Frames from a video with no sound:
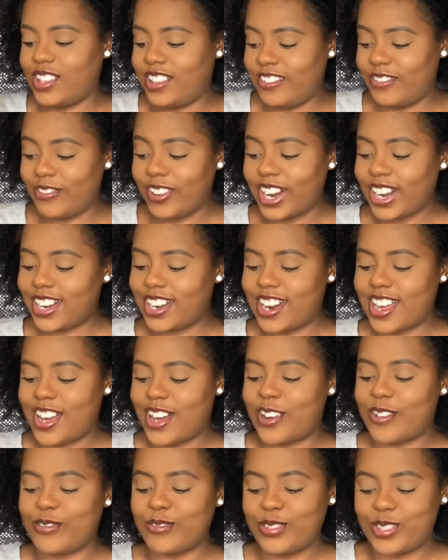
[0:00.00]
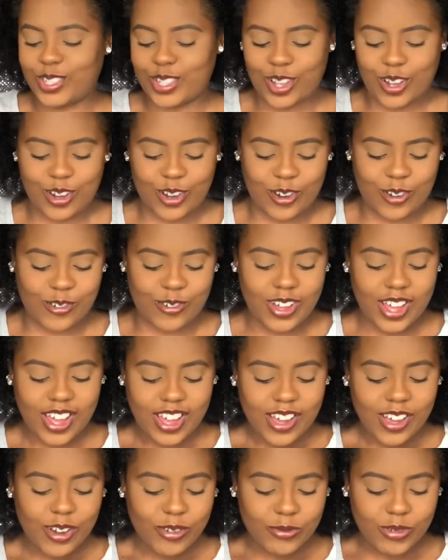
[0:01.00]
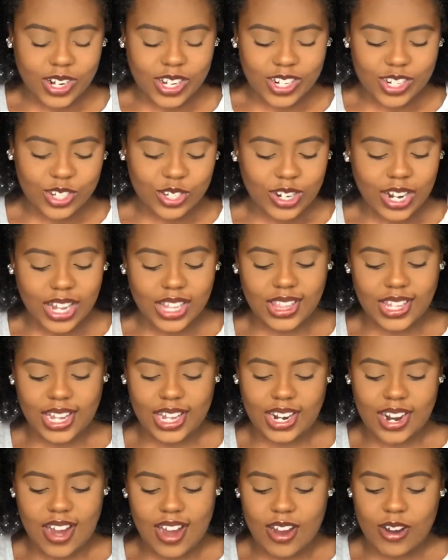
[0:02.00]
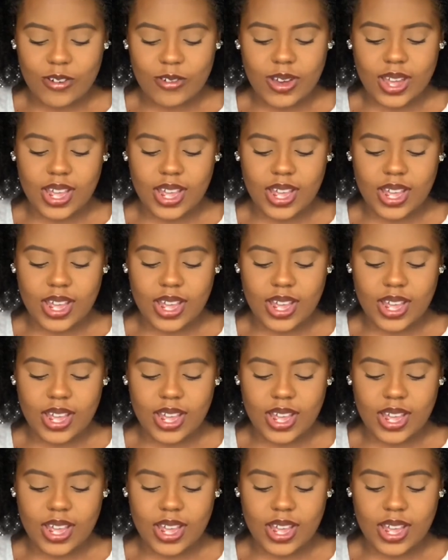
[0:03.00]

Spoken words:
right now. So we're gonna try that out.